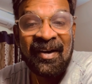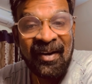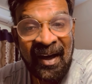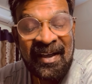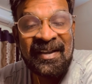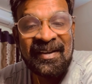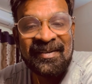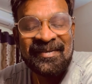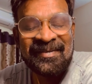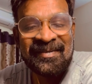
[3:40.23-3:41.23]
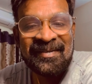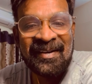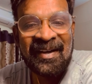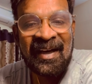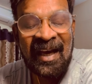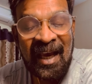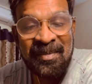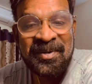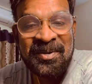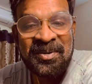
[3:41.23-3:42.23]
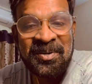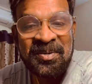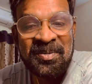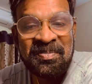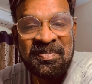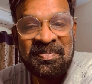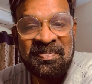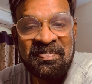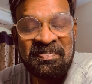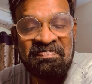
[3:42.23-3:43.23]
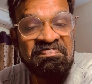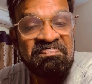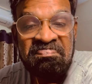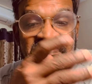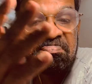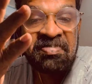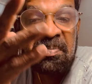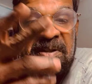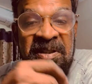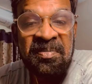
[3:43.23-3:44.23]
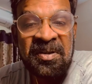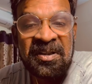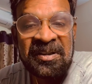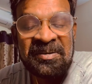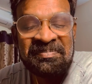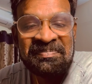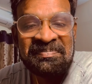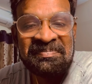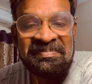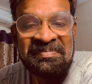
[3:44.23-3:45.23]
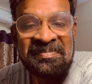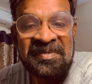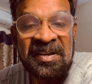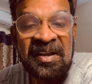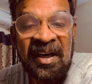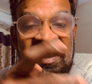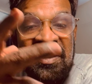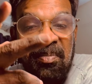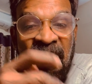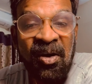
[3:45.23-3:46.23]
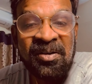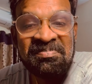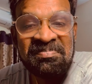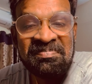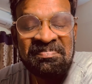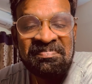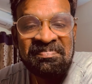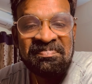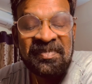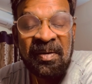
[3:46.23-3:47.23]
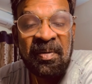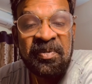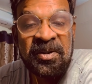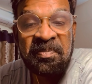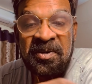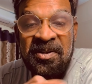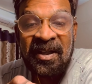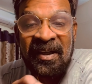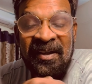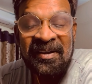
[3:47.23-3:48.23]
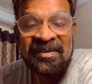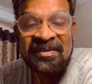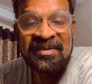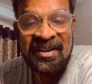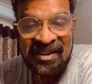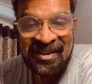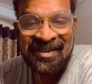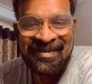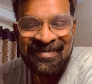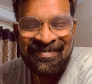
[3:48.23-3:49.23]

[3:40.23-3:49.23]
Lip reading: Writing helps you to publish a book, write a blog, maybe put a post like this.